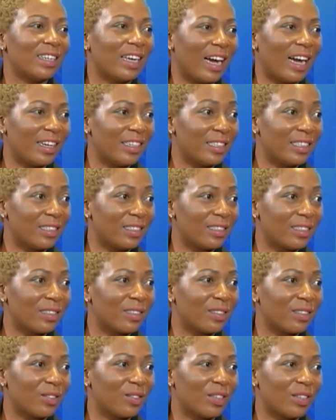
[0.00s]

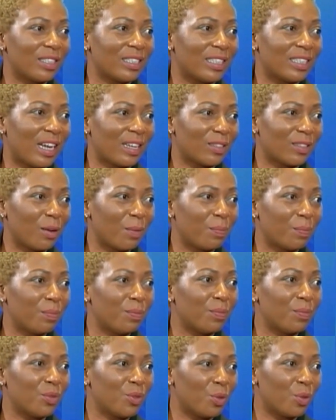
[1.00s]
guidance to the startup
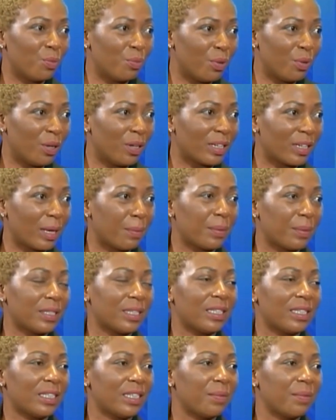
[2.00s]
to build
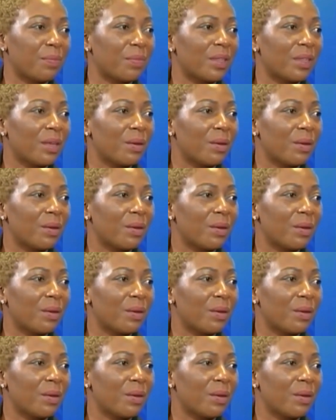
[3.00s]
capacity,